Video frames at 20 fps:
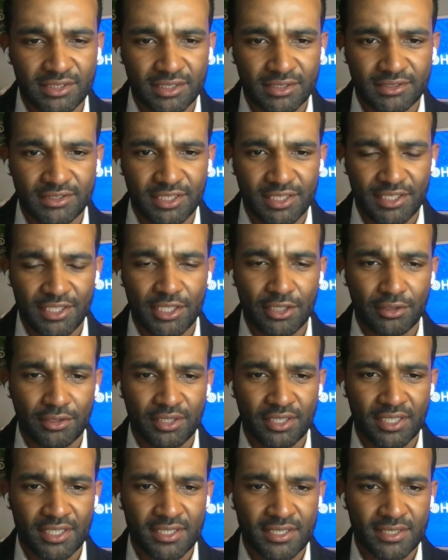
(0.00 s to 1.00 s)
to, to yield
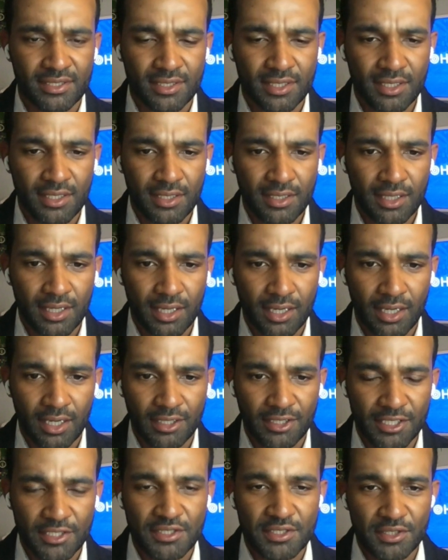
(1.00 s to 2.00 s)
this uh,
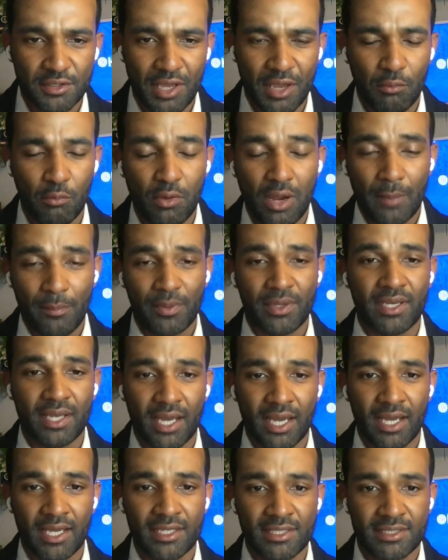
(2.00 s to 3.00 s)
this and
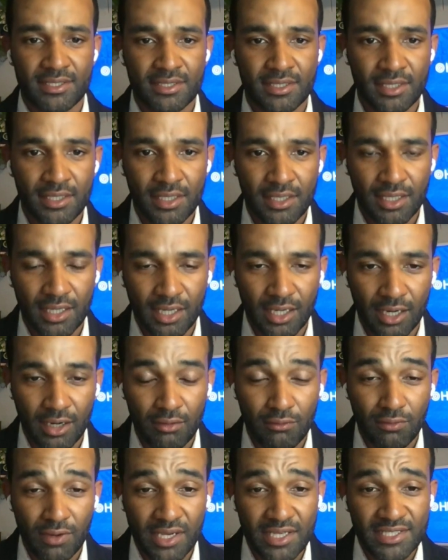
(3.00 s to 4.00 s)
weaponize uh,
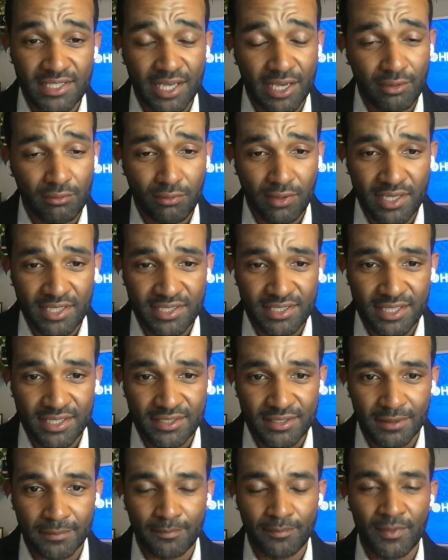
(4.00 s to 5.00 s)
race and
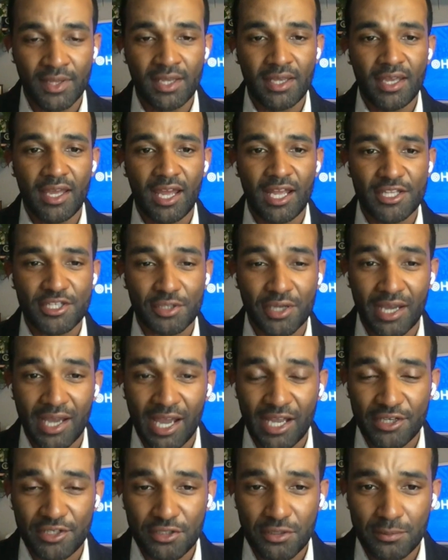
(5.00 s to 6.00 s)
racism. And so
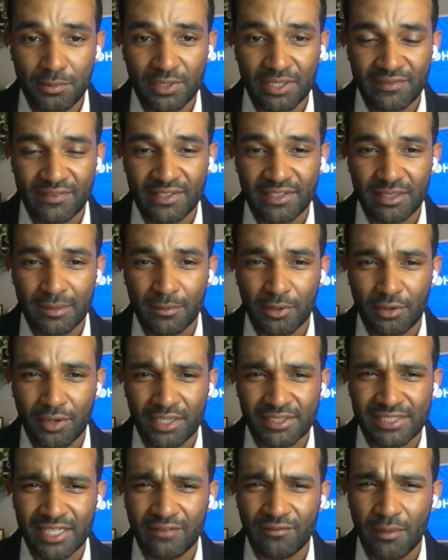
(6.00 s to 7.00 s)
I, I, do believe that
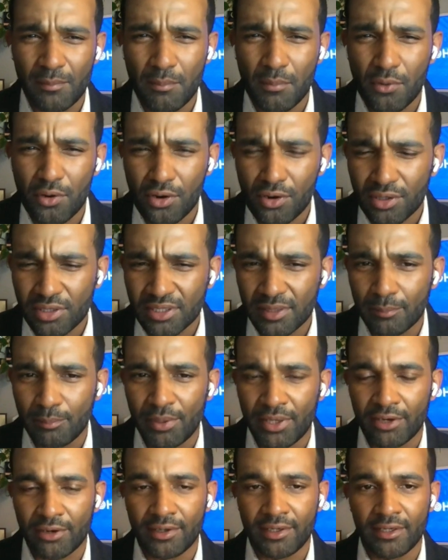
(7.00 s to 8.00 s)
Democrats have a moral
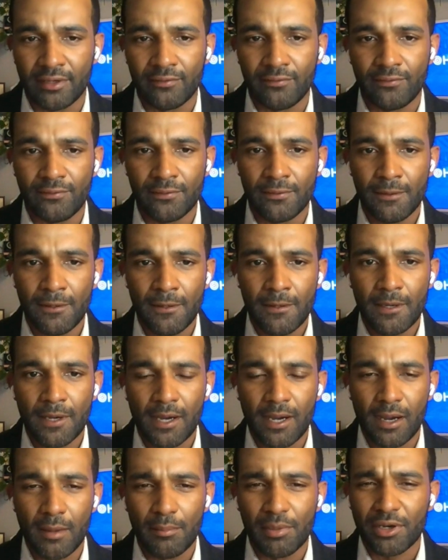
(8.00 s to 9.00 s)
imperative,
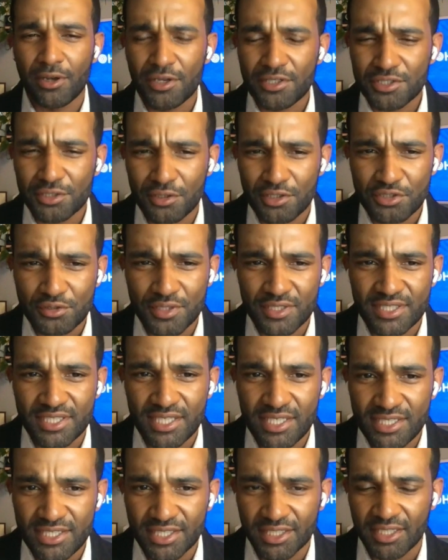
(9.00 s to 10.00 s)
um, but also a
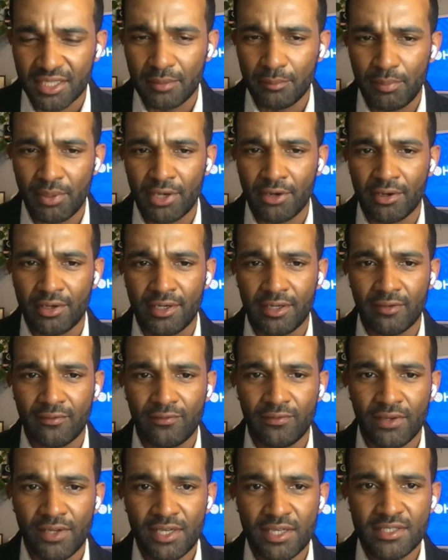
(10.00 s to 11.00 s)
strategic imperative
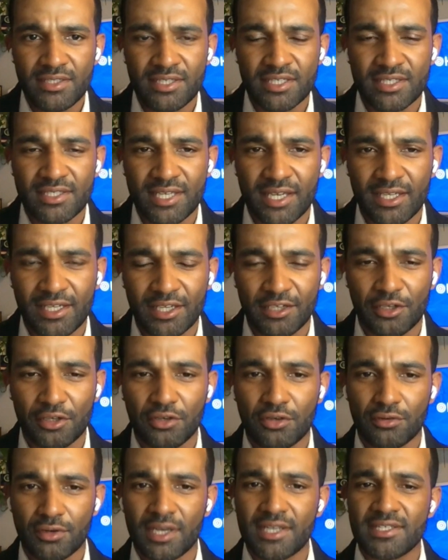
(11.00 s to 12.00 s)
to take an
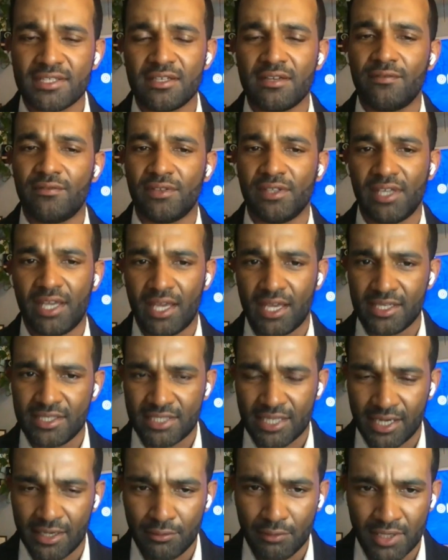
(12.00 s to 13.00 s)
aggressively
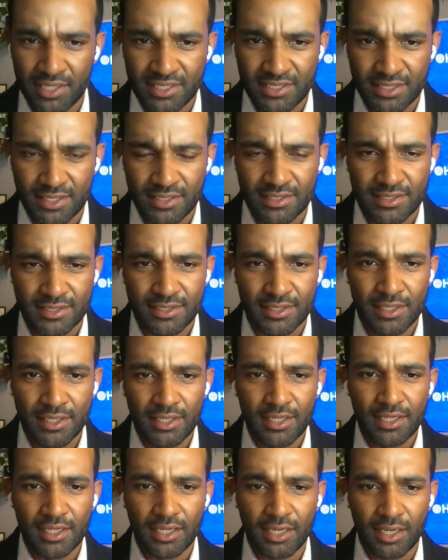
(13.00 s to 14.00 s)
anti-racist
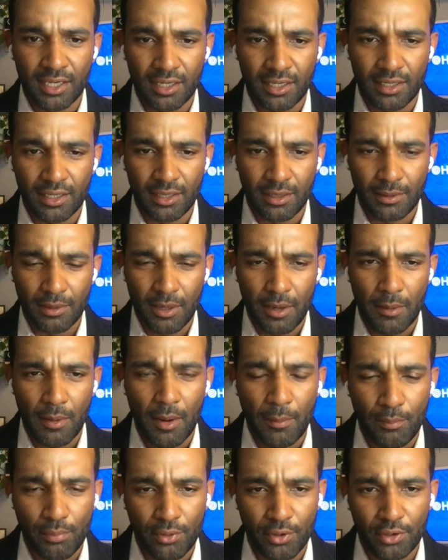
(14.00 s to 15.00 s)
uh,
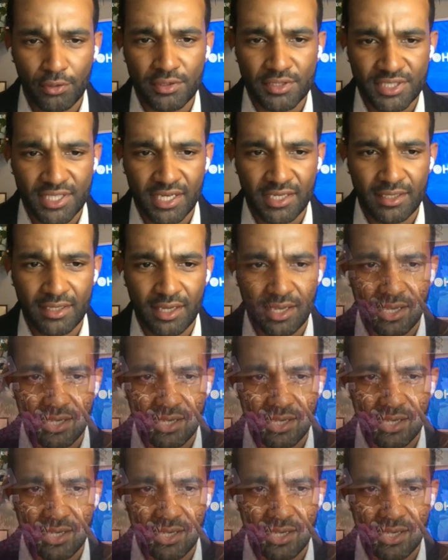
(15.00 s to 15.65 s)
approach and